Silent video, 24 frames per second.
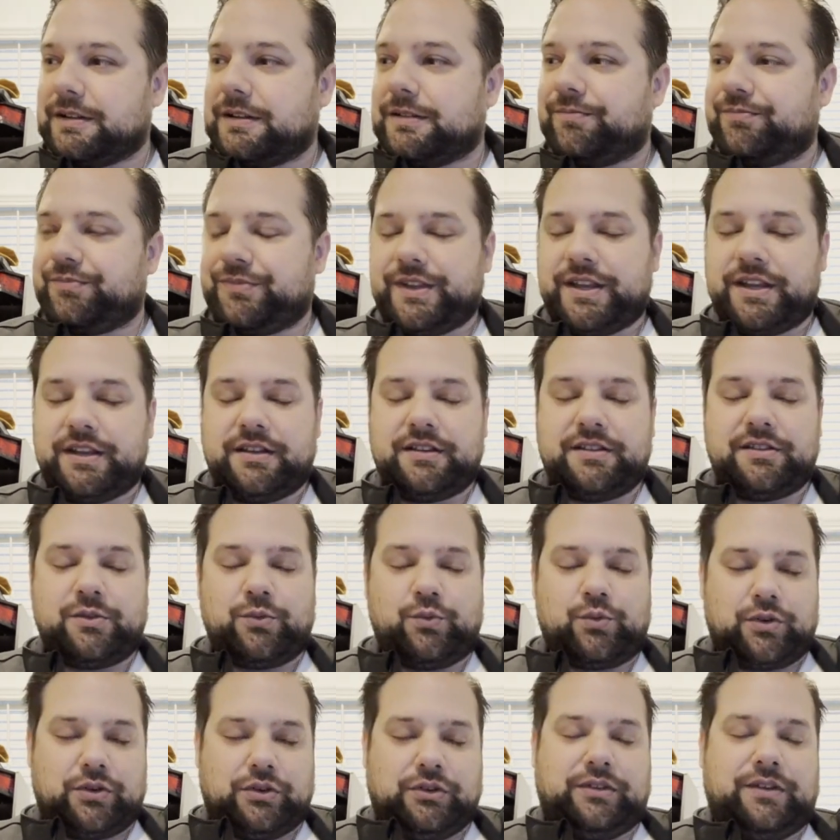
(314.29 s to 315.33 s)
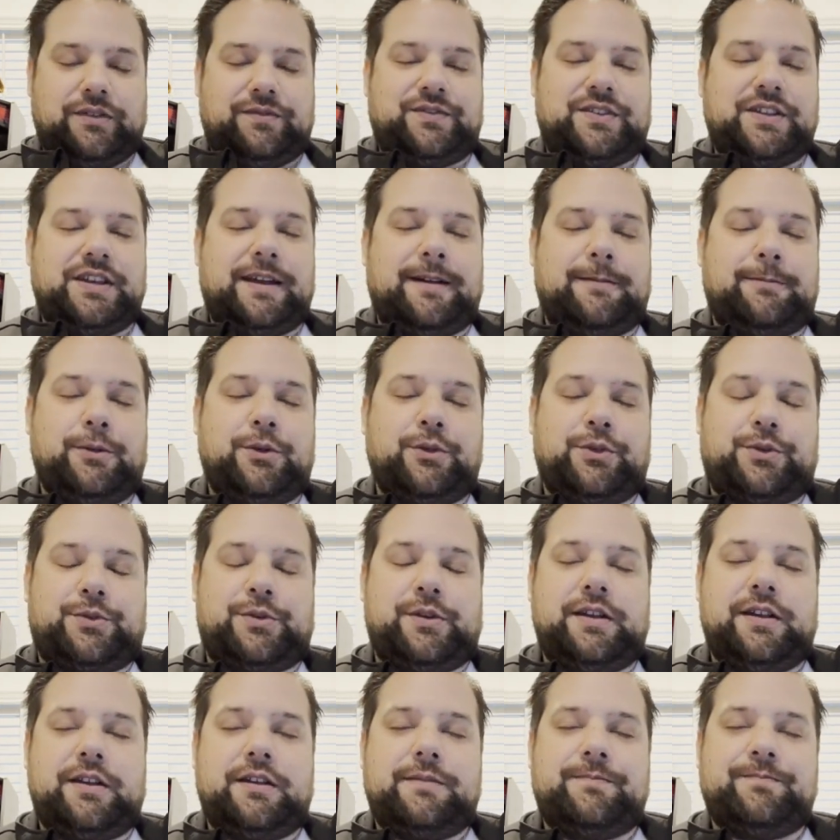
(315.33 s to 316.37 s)
in the world of Diablo
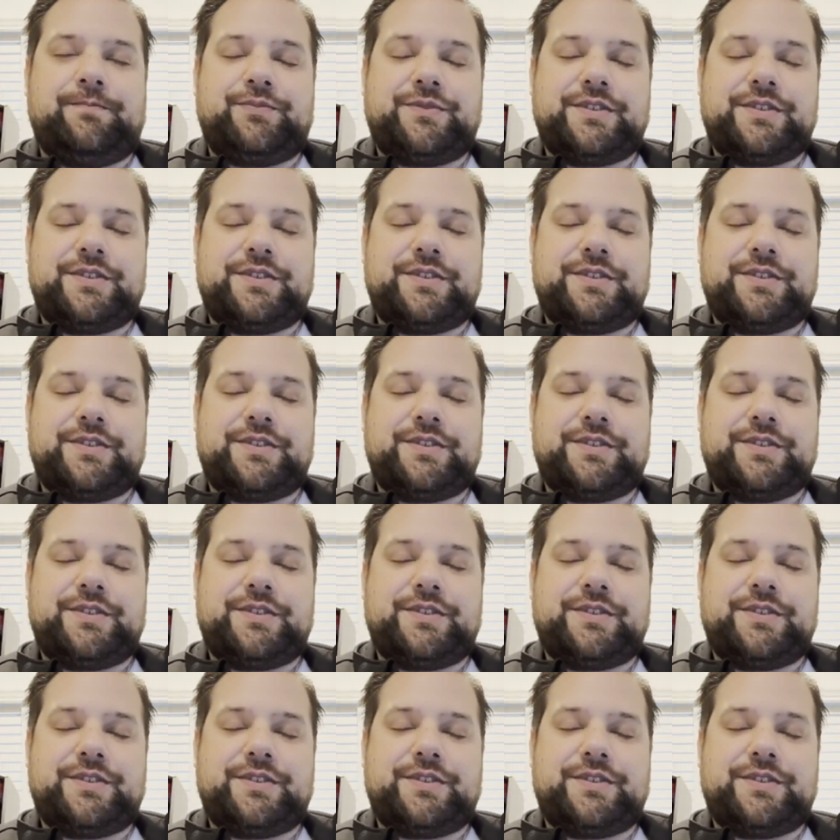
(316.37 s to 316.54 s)
3,